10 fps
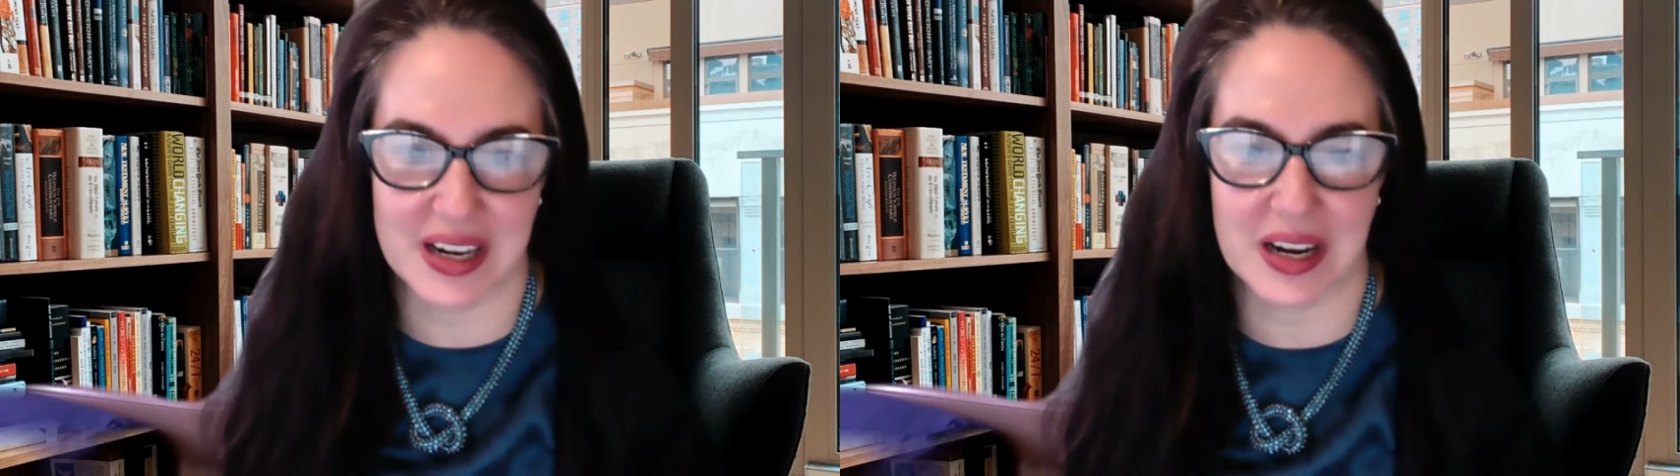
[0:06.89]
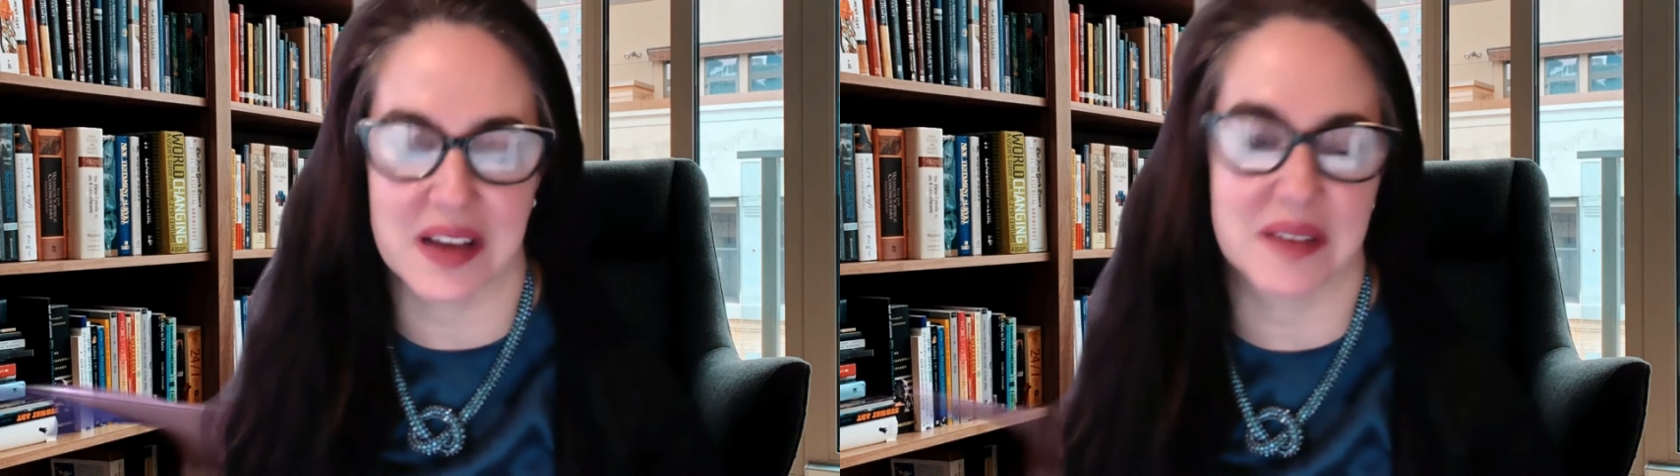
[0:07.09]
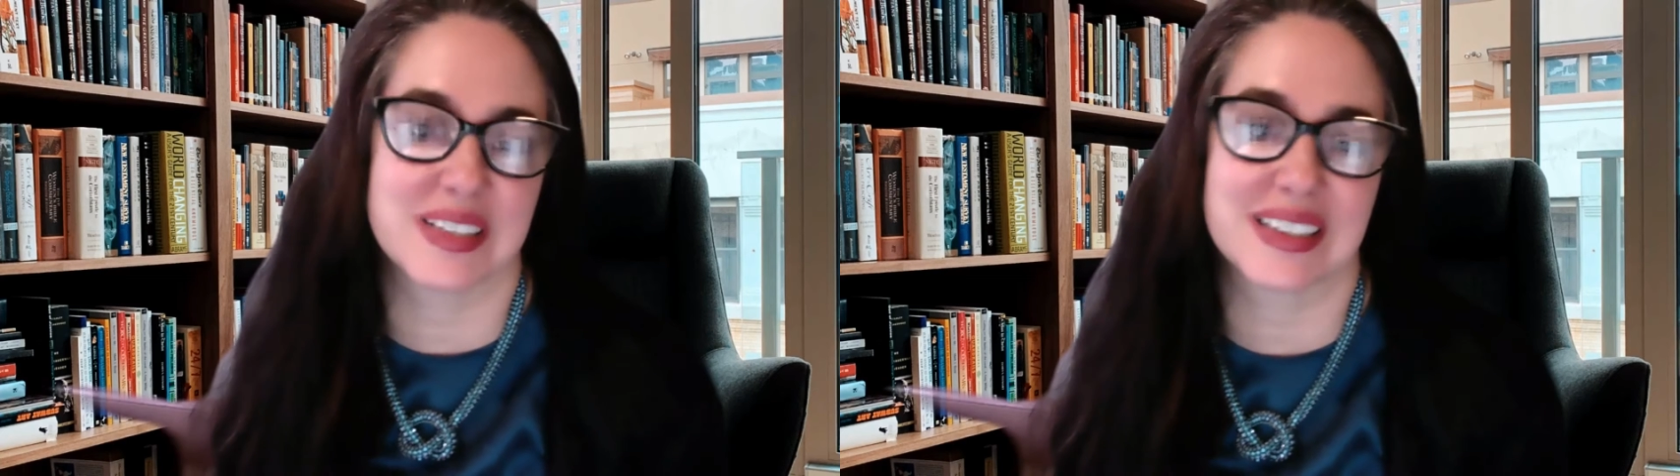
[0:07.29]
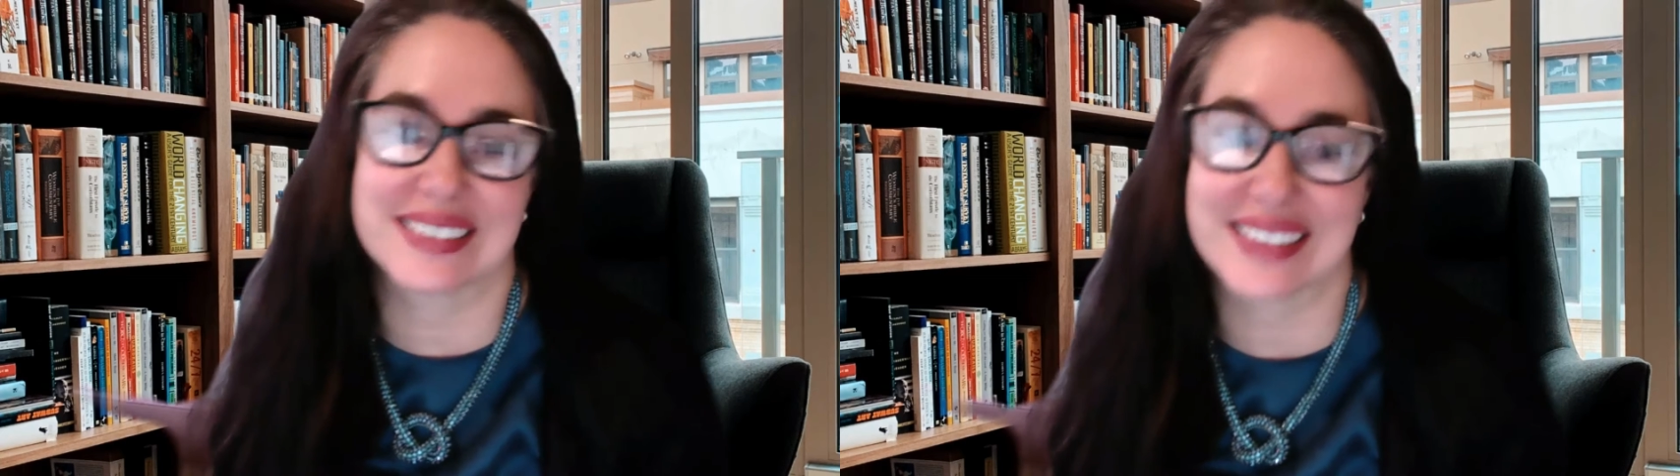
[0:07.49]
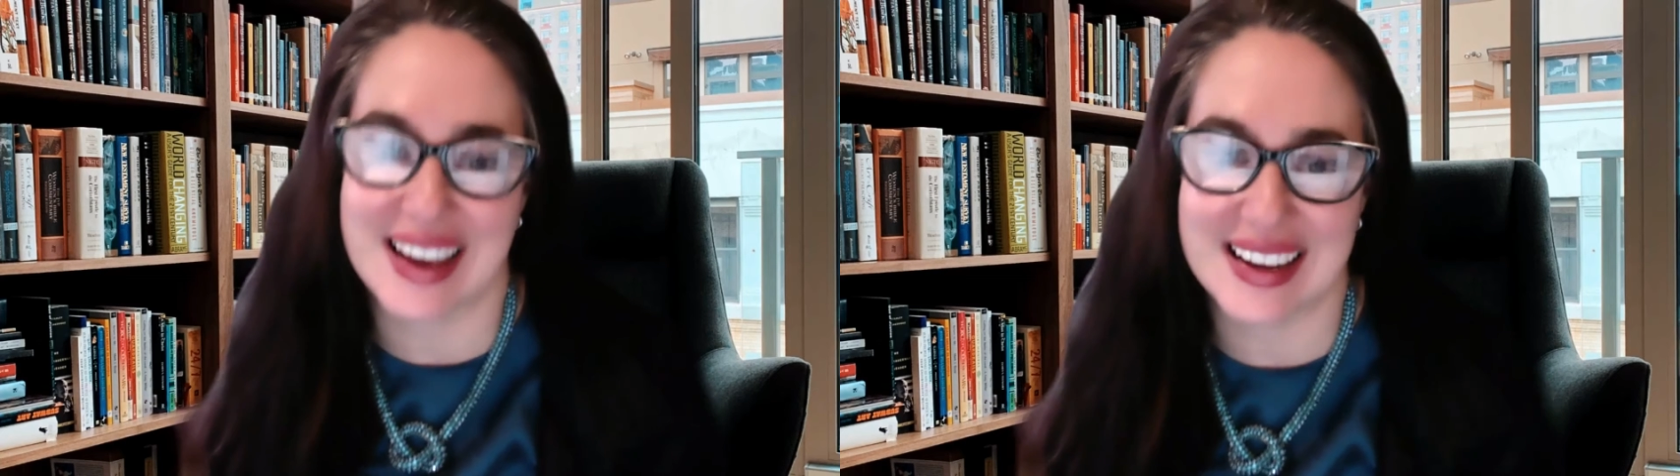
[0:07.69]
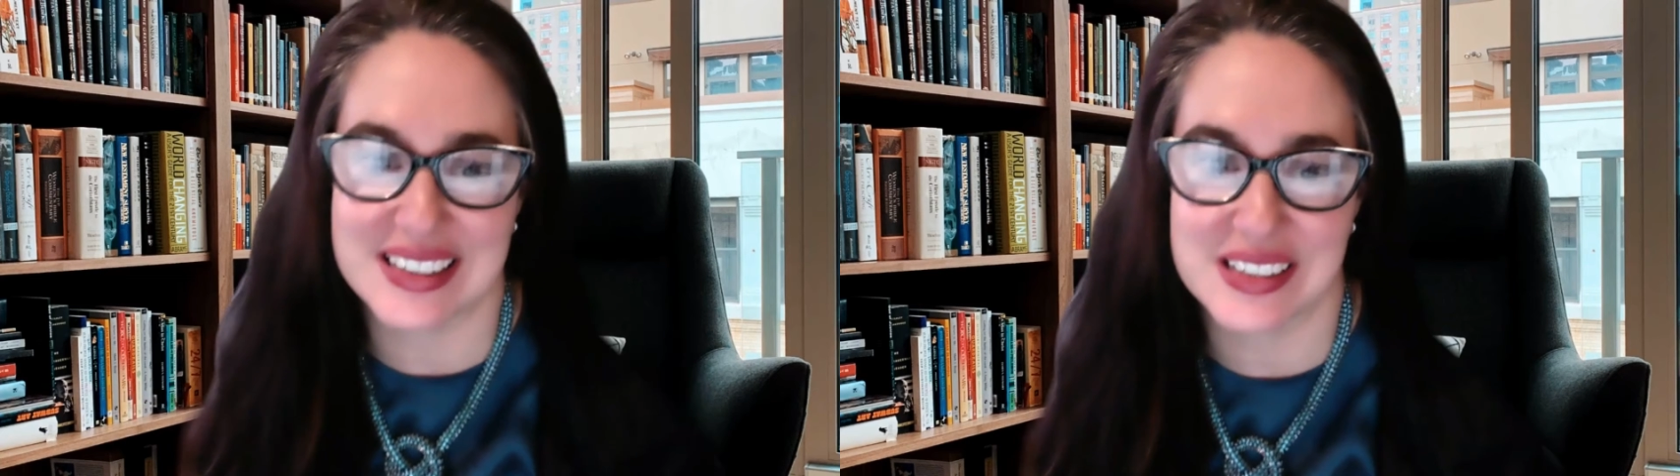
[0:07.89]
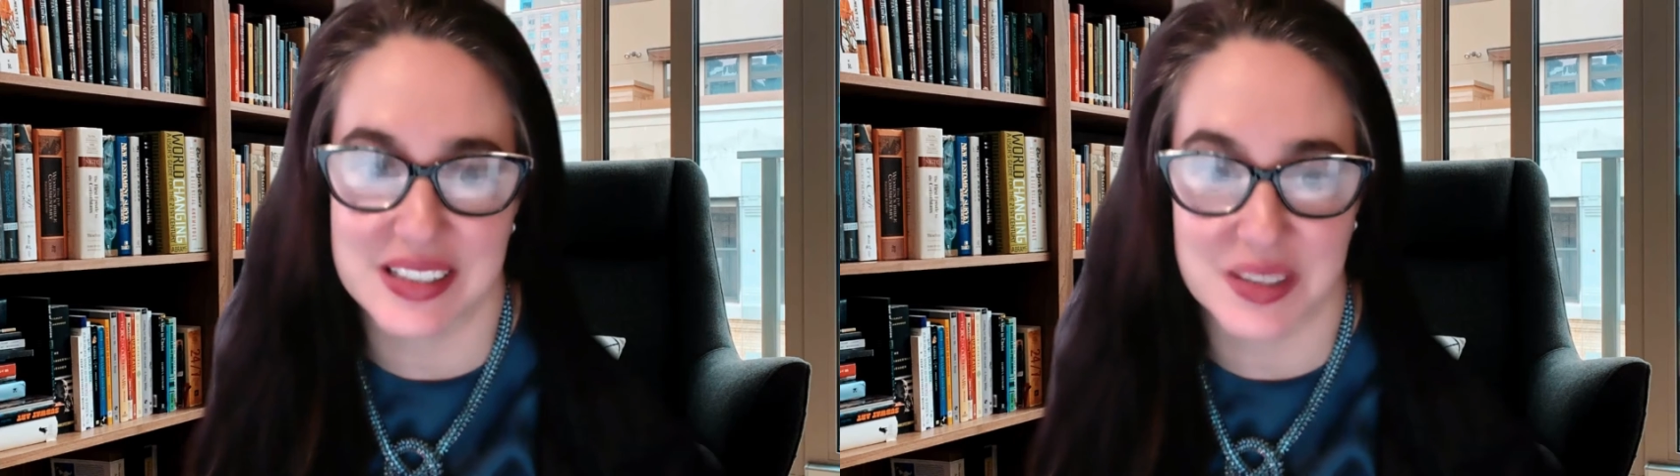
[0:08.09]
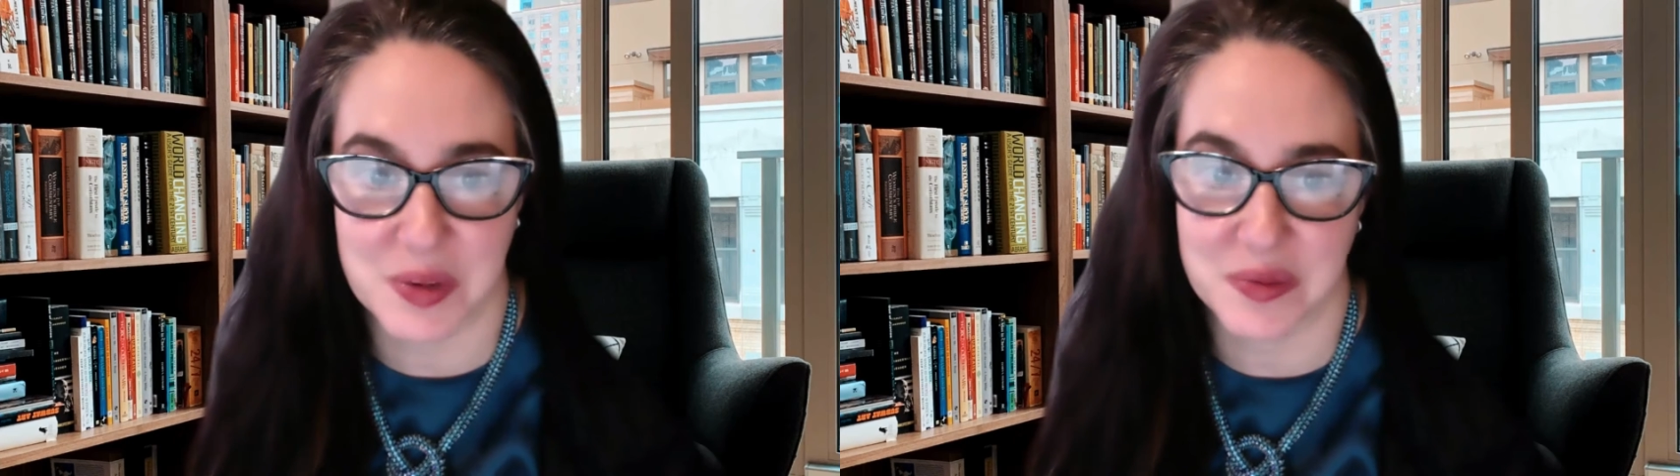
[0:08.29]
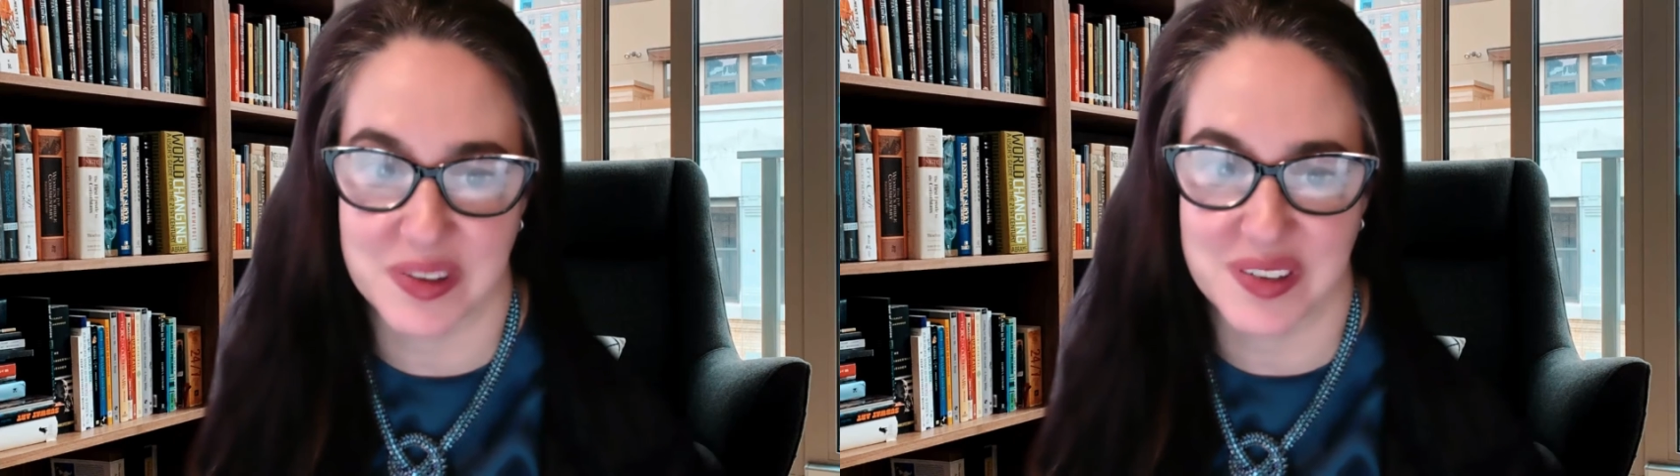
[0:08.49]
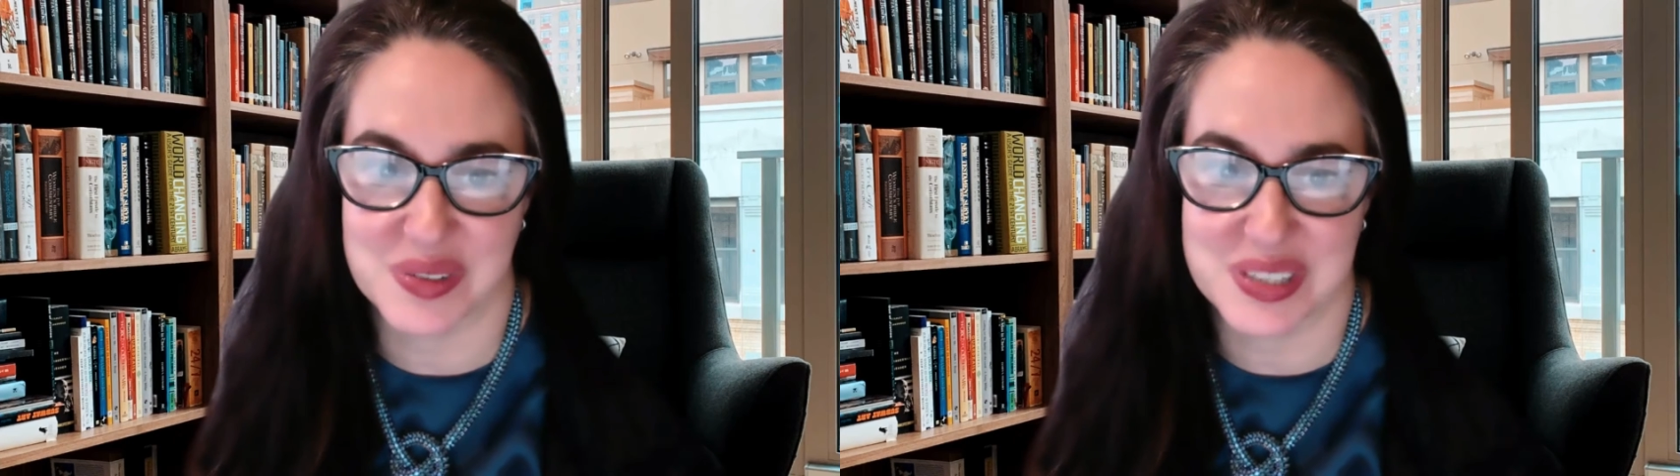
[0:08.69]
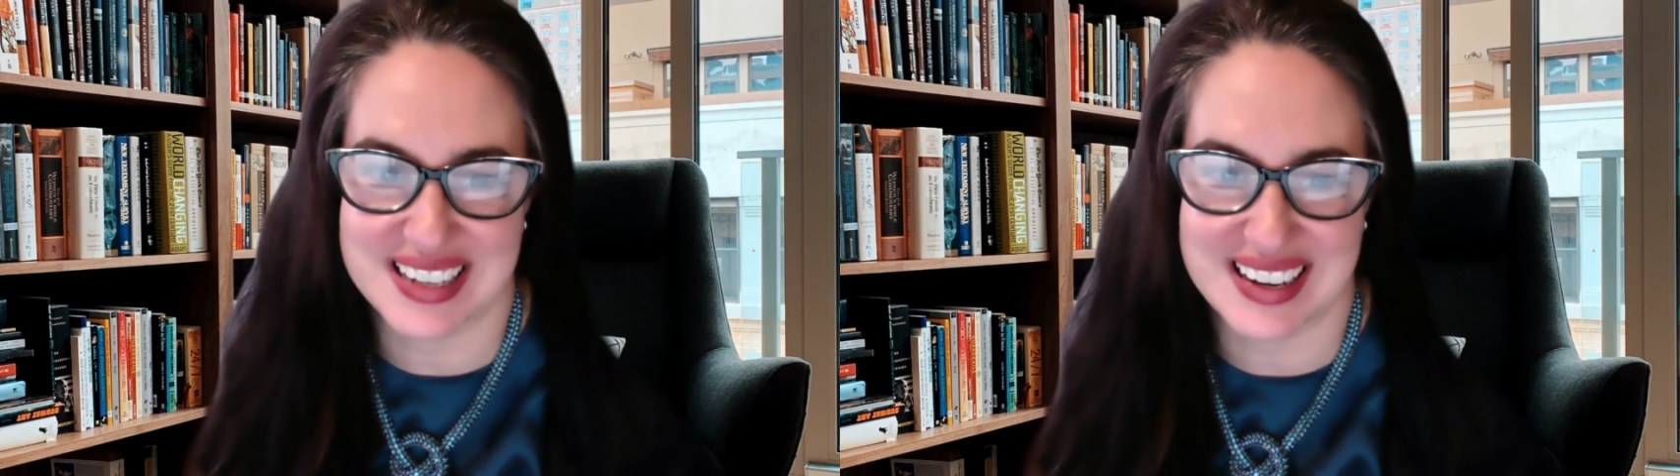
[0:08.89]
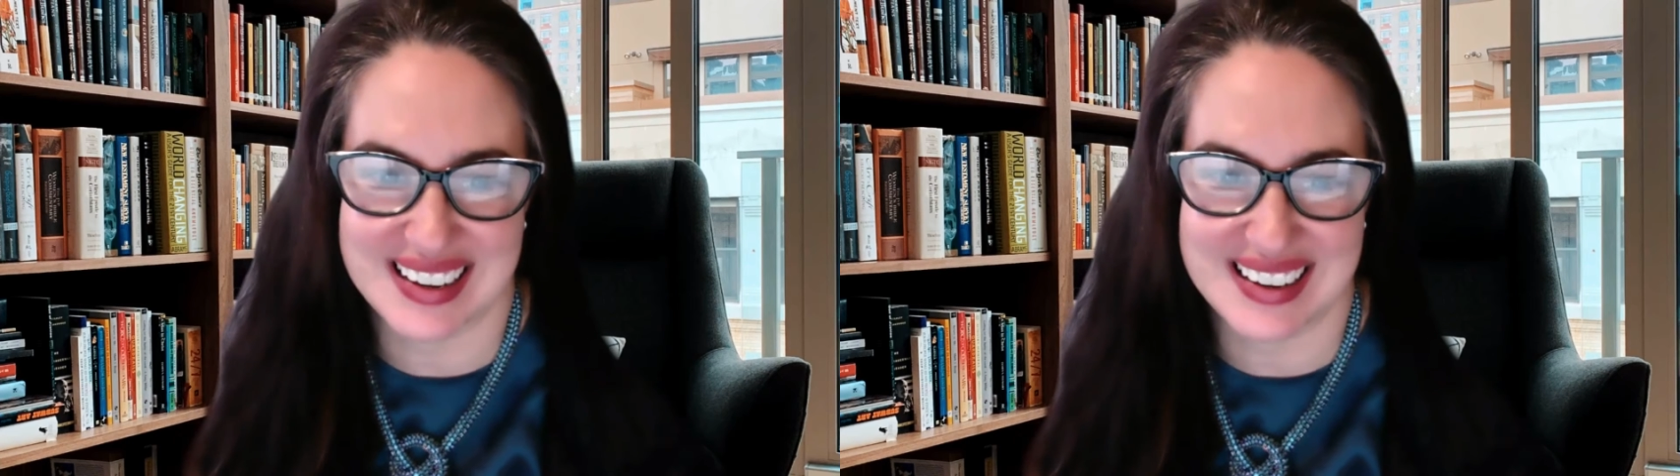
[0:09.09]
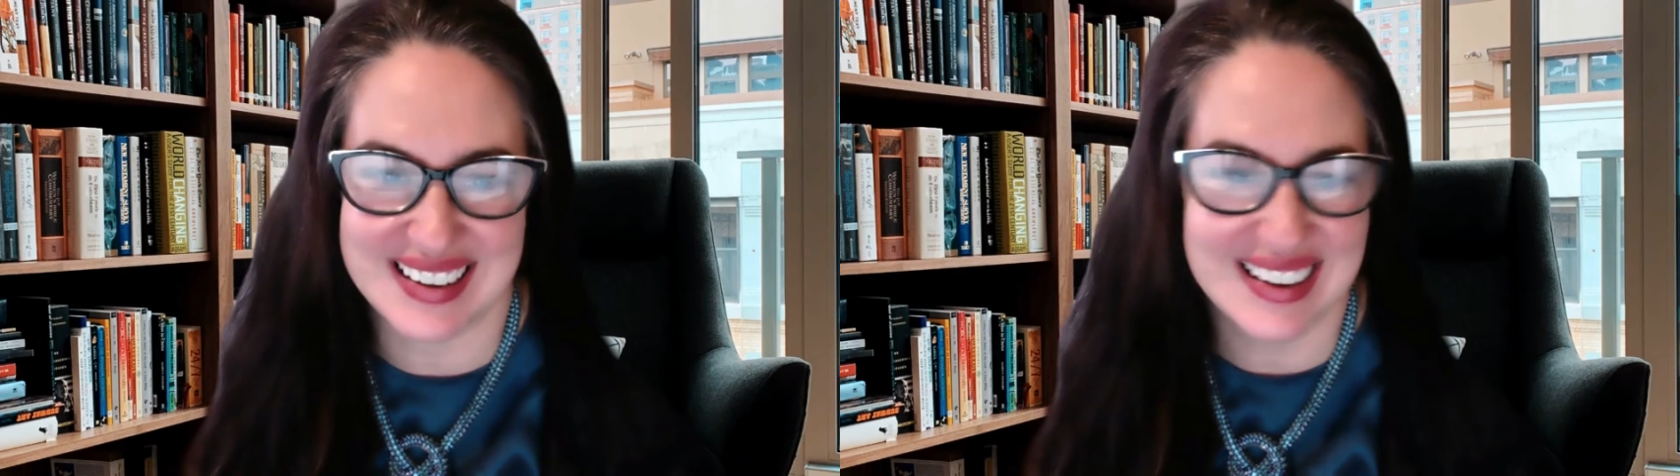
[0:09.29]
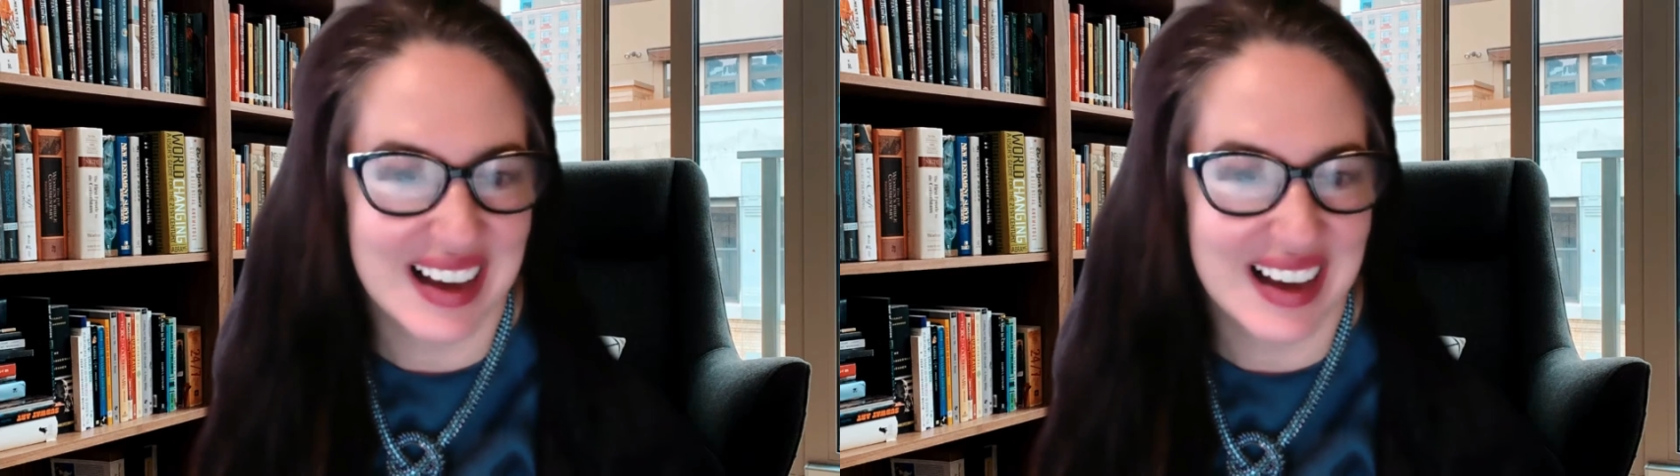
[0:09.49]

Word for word: and I am delighted to speak with you today.